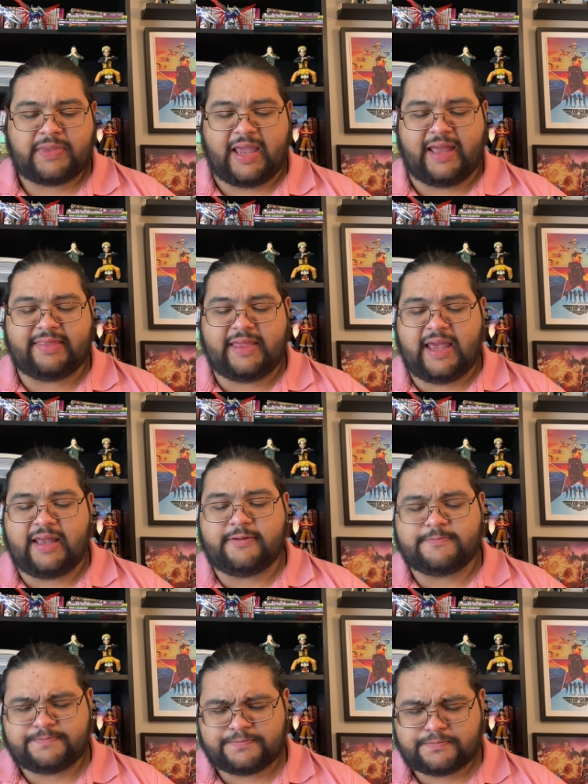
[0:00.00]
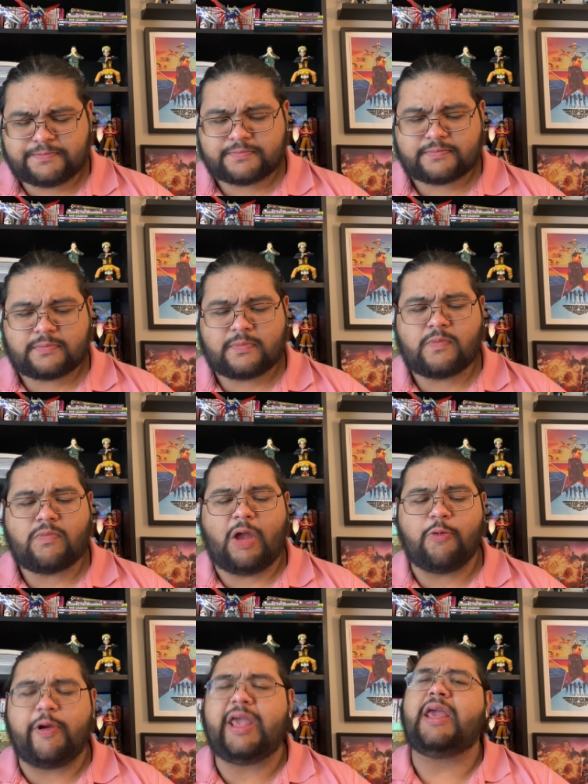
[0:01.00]
And then
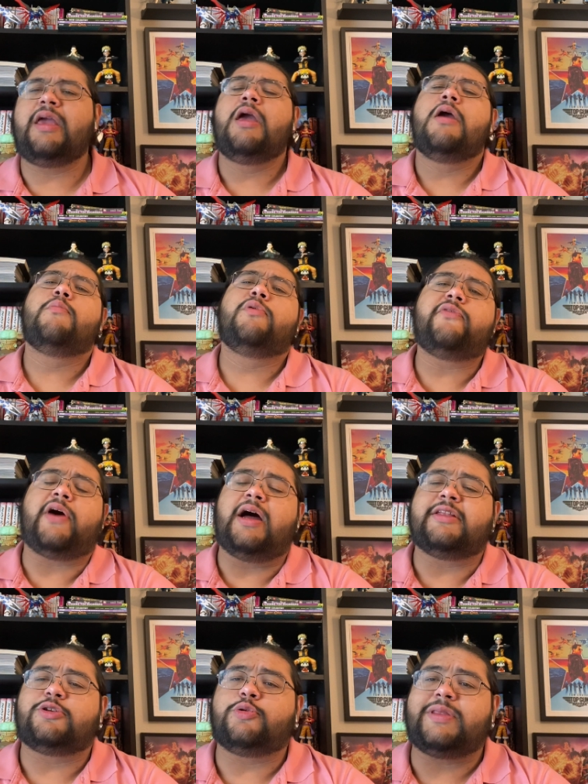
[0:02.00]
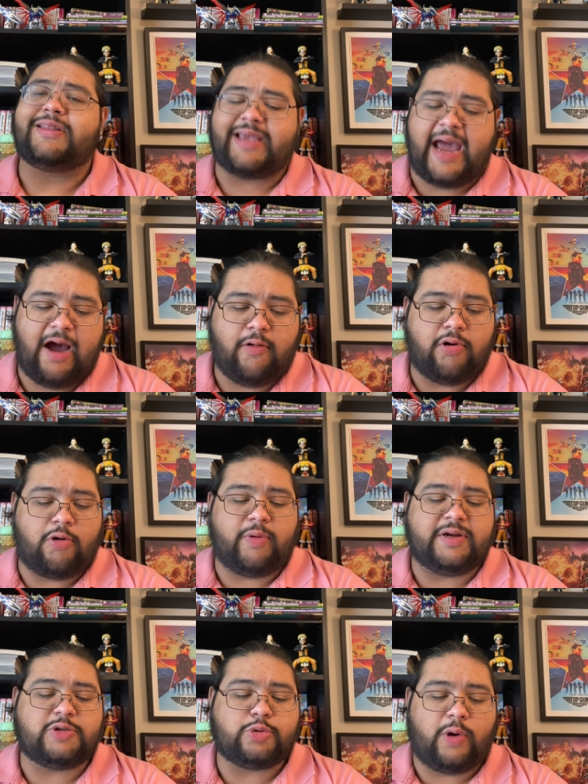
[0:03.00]
we move on to the tower,
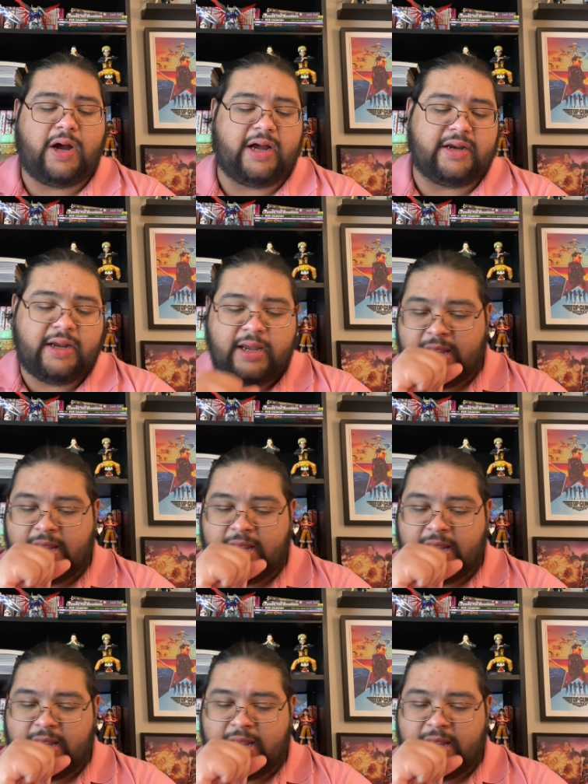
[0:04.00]
where Swan